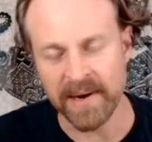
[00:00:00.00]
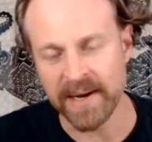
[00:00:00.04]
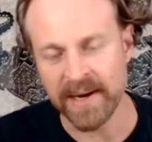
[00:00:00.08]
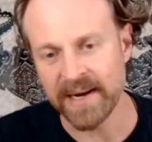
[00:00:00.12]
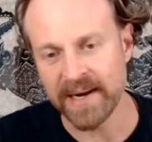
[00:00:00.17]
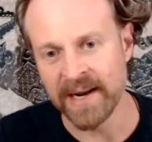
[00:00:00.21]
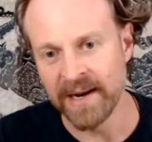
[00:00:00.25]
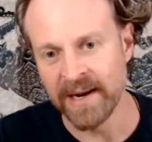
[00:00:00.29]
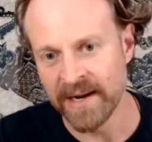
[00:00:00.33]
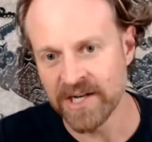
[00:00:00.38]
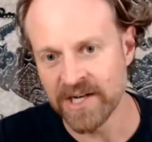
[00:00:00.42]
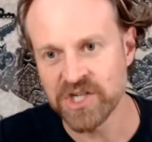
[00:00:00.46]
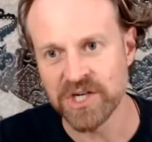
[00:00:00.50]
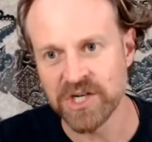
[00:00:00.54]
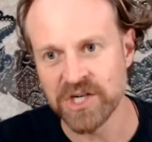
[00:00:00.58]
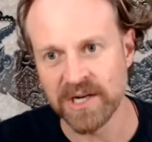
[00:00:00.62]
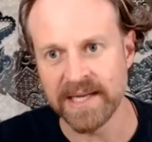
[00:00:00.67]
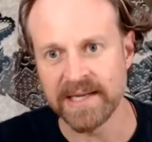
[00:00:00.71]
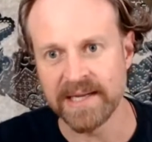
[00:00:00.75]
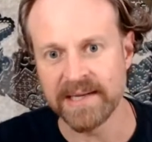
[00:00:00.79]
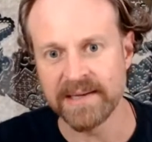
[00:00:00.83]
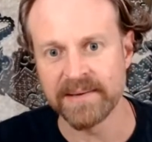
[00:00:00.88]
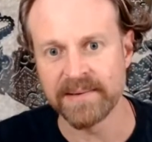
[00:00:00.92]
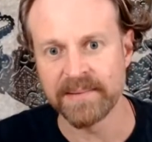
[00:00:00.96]

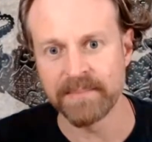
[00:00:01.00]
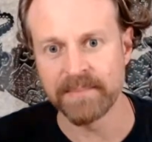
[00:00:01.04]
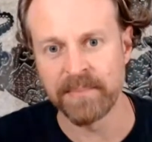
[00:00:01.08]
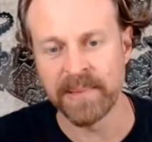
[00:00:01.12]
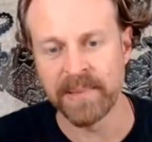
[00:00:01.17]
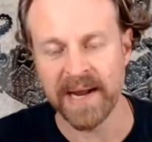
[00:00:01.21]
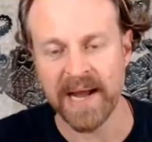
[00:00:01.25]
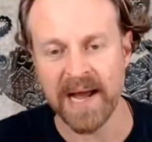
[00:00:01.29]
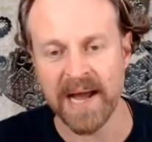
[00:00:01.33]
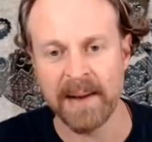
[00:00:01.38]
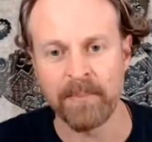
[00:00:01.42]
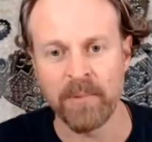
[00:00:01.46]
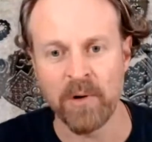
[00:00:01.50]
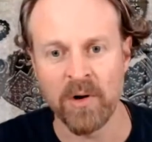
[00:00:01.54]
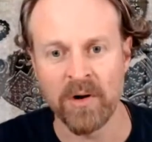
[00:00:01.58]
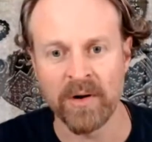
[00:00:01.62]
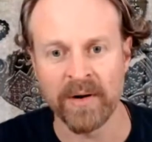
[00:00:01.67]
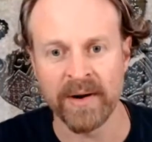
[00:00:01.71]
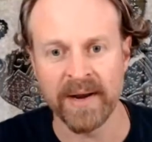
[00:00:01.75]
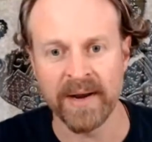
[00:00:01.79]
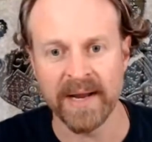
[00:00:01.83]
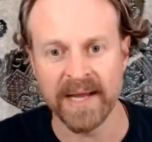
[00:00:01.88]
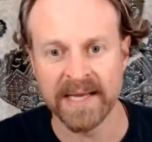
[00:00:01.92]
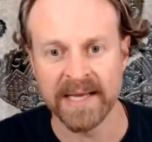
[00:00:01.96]
initially pick up
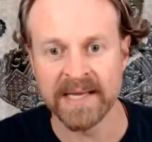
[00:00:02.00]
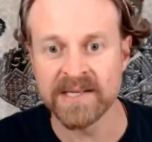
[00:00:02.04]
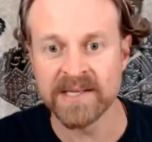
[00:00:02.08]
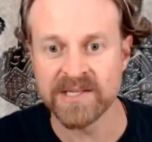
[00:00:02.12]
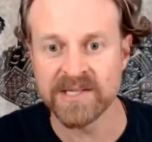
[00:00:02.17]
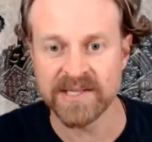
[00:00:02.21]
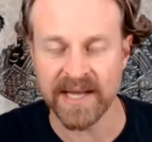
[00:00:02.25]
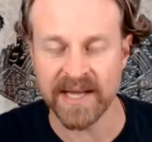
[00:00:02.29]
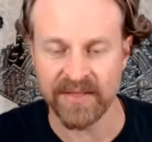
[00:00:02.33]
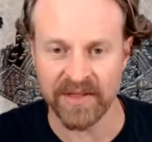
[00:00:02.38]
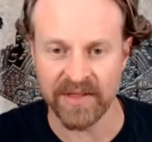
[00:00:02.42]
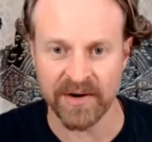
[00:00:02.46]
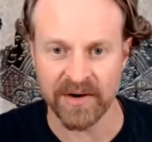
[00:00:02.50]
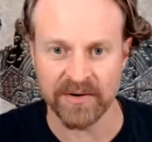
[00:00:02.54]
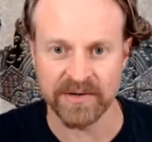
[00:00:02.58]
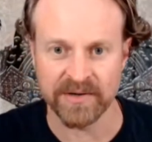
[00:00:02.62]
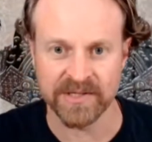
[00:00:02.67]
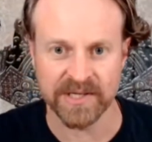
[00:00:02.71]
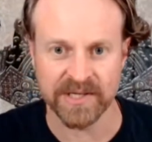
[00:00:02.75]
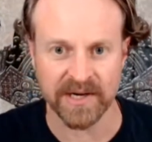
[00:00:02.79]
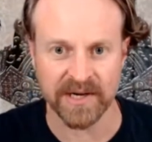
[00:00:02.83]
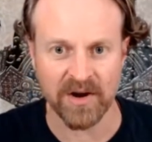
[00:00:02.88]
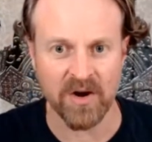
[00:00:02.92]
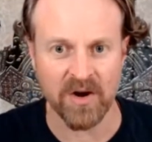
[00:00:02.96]
on is that there is
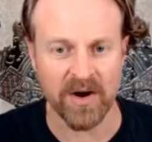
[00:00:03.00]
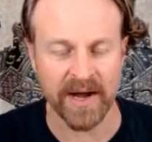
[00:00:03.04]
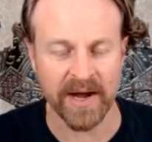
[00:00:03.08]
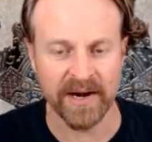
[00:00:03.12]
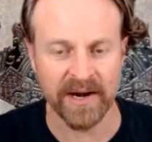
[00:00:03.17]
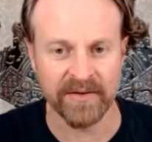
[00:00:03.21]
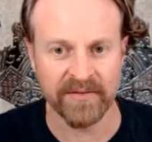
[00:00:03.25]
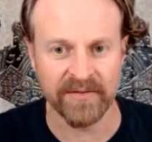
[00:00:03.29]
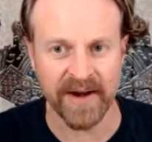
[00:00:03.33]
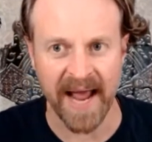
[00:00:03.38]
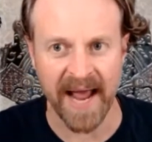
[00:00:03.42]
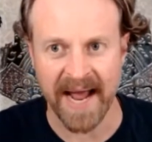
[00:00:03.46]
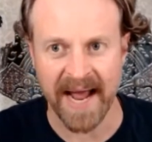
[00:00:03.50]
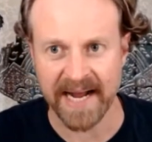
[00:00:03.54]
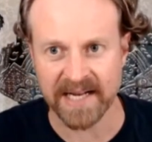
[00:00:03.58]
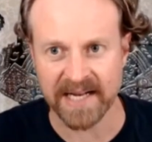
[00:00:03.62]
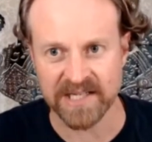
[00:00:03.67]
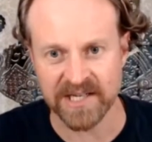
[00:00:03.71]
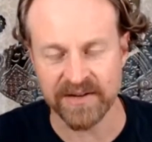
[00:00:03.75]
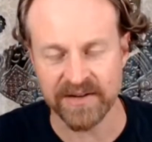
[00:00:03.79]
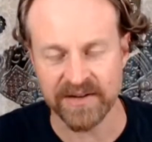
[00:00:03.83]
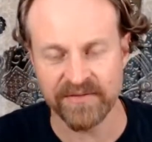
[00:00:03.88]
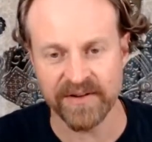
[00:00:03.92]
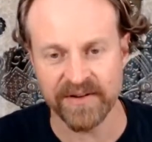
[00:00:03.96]
a kind of an
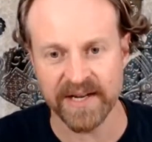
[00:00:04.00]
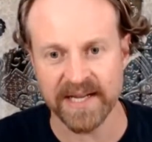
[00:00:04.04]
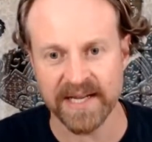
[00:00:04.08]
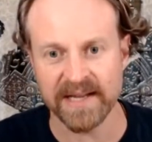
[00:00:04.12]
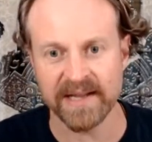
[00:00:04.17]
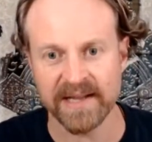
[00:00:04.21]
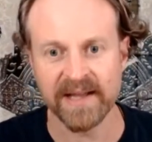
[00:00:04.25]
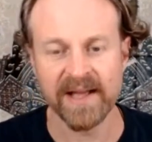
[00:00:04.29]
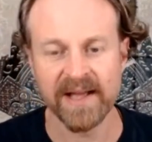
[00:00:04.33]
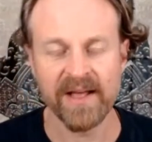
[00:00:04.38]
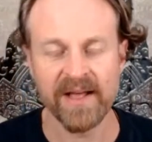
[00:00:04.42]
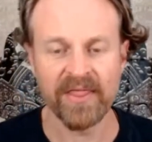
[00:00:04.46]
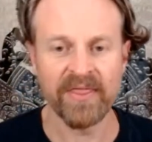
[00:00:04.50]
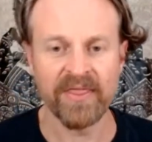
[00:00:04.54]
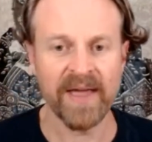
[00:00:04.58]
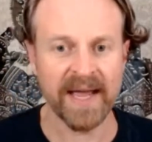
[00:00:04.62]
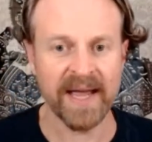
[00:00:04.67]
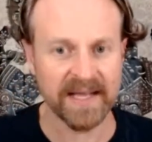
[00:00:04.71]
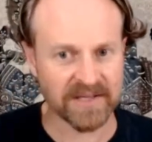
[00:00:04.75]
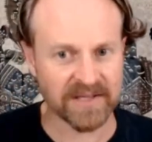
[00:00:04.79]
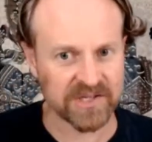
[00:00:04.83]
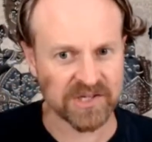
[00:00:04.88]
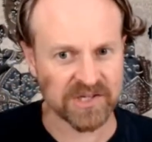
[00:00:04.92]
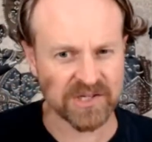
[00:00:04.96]
activity
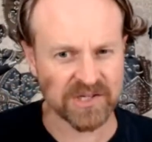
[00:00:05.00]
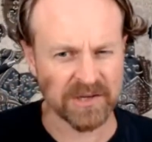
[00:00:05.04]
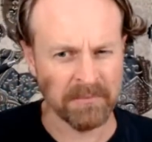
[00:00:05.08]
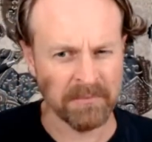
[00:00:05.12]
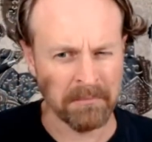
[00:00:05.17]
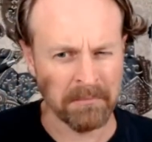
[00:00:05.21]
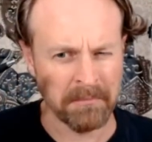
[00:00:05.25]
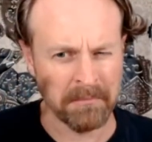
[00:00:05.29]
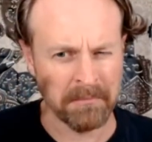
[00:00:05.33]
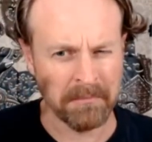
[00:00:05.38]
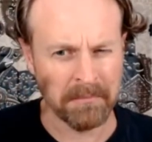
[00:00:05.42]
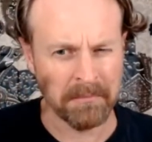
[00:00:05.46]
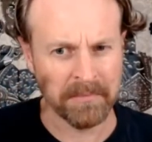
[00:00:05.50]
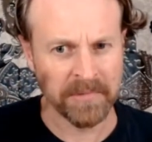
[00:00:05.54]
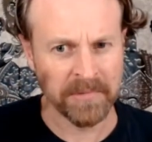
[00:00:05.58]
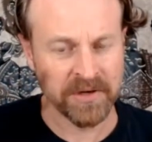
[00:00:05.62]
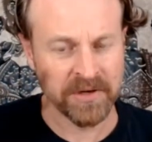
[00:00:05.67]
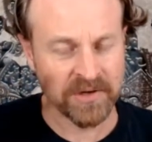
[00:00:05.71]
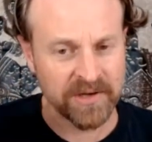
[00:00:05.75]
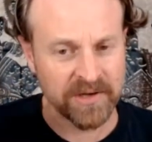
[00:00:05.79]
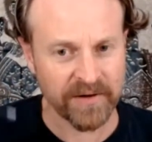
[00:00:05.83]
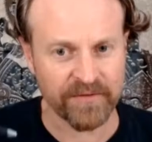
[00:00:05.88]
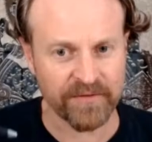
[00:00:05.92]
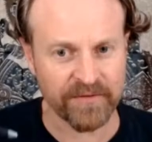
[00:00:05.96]
that's
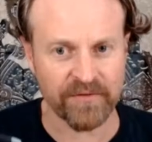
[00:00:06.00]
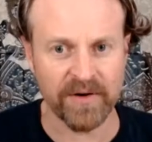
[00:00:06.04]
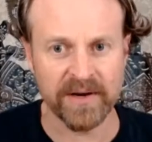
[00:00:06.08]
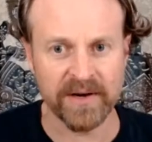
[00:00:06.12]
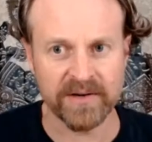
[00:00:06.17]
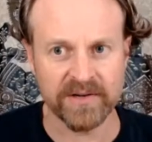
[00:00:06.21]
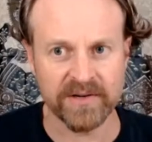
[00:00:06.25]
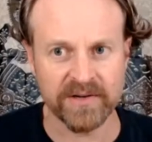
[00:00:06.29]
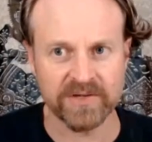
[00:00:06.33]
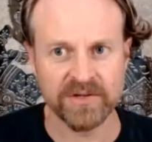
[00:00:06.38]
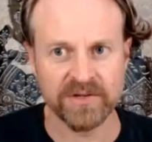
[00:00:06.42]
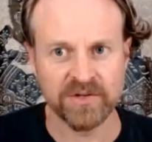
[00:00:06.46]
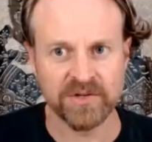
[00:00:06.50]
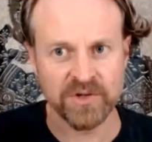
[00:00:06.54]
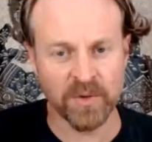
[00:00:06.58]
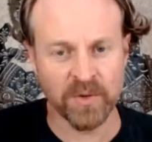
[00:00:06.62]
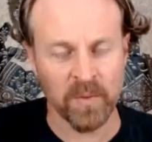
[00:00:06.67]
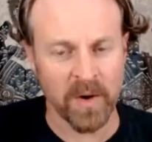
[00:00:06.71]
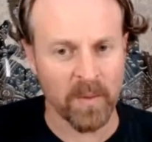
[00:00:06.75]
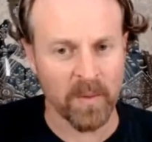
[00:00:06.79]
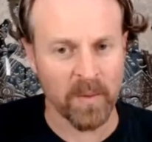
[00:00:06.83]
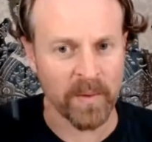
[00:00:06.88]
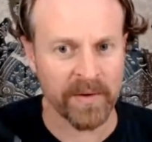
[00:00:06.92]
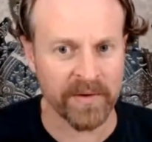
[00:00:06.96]
different to
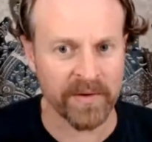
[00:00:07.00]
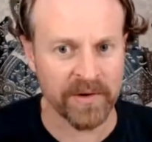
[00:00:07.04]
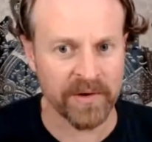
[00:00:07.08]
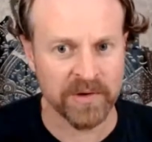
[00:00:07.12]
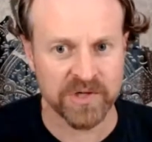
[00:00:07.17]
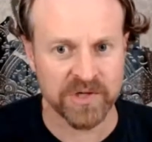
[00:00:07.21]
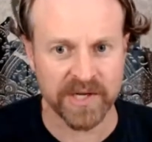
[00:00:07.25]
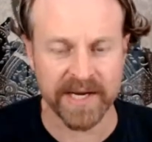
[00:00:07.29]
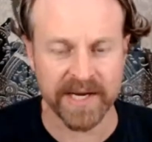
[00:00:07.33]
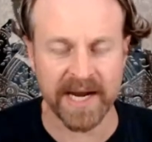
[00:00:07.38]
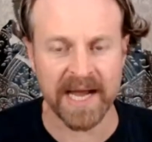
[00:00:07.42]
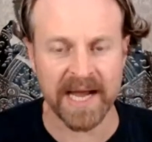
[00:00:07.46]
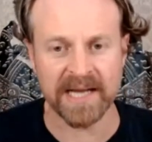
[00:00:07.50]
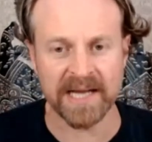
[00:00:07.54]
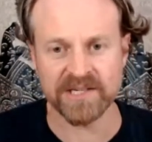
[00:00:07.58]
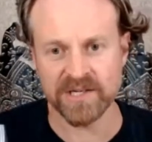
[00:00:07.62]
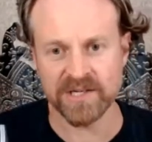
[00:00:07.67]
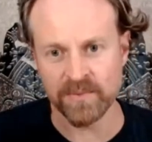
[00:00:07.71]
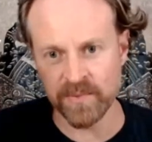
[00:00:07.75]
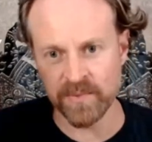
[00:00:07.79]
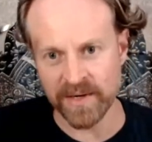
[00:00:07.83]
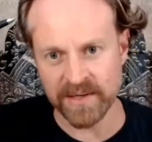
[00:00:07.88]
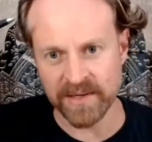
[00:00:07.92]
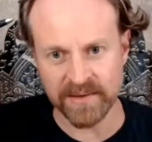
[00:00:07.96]
what we're usually
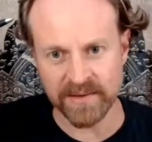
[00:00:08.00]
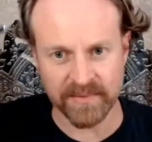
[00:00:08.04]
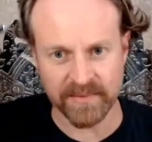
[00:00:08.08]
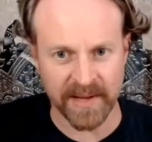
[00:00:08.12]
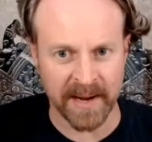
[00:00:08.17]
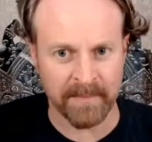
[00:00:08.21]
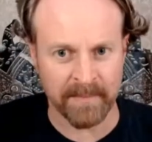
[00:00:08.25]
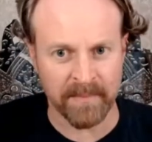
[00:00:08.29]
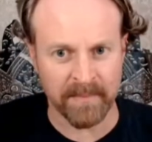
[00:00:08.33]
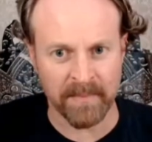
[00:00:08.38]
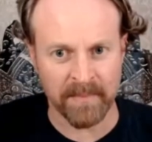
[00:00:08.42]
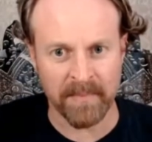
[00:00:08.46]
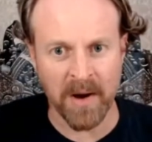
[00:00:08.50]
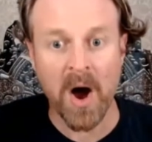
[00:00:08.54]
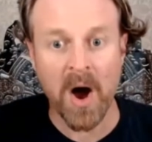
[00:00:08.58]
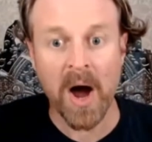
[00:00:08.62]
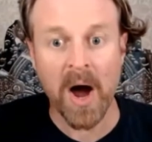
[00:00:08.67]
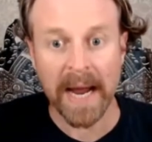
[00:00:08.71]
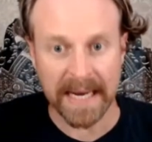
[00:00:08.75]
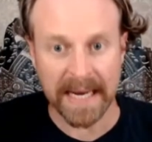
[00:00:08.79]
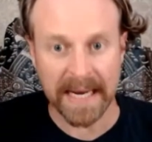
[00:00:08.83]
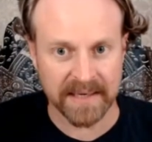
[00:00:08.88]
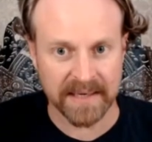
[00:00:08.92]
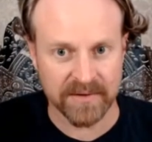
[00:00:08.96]
accustomed when our
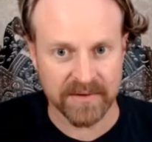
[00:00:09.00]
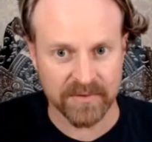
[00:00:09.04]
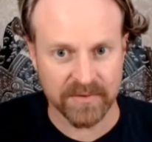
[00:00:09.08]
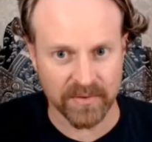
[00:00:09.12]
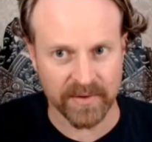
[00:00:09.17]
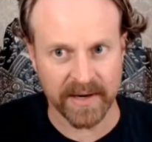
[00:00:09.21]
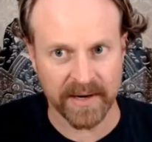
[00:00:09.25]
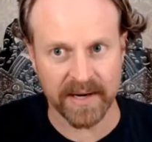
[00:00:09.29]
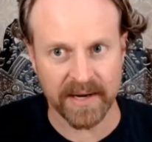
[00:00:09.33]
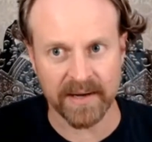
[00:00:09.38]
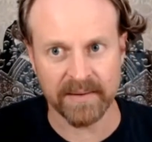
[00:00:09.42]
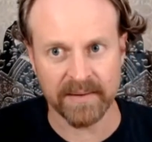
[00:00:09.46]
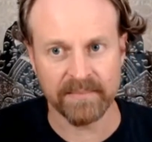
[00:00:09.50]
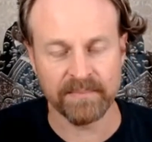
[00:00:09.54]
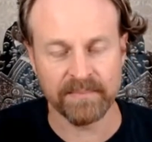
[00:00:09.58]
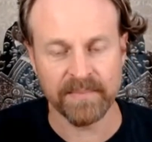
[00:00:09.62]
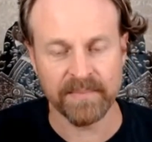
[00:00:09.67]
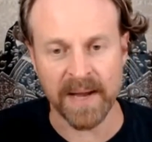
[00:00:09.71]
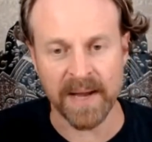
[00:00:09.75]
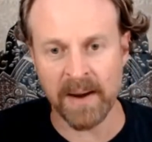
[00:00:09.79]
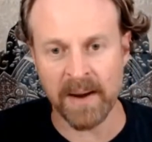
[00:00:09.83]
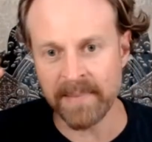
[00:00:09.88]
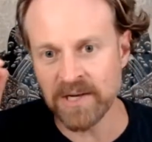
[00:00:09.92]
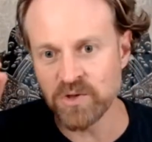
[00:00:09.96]
mind or
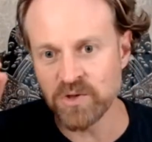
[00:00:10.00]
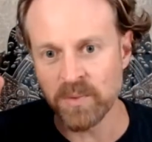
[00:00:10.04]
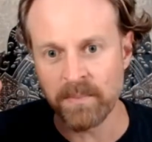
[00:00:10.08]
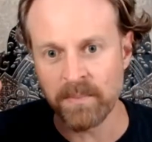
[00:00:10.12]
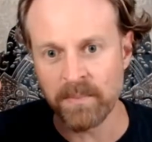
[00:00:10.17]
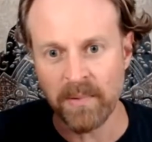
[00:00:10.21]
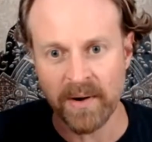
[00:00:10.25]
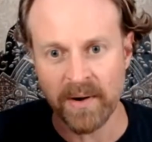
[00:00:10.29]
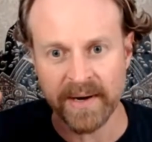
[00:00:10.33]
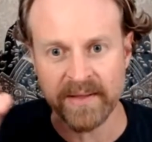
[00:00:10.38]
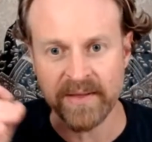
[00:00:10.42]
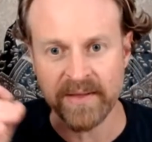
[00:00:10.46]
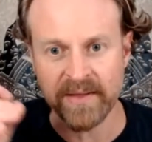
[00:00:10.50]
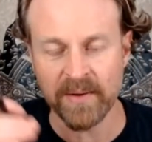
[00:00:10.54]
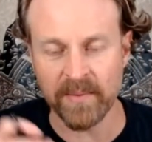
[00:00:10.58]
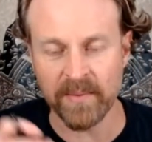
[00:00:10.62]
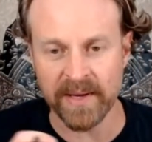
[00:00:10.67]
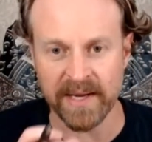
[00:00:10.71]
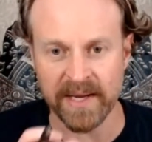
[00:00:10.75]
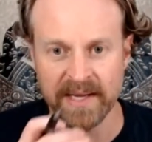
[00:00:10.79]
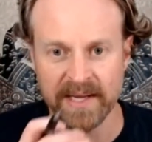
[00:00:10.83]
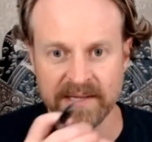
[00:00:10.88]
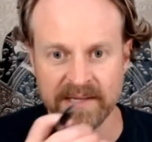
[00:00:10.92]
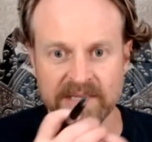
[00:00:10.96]
our mental body that we
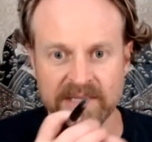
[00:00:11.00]
can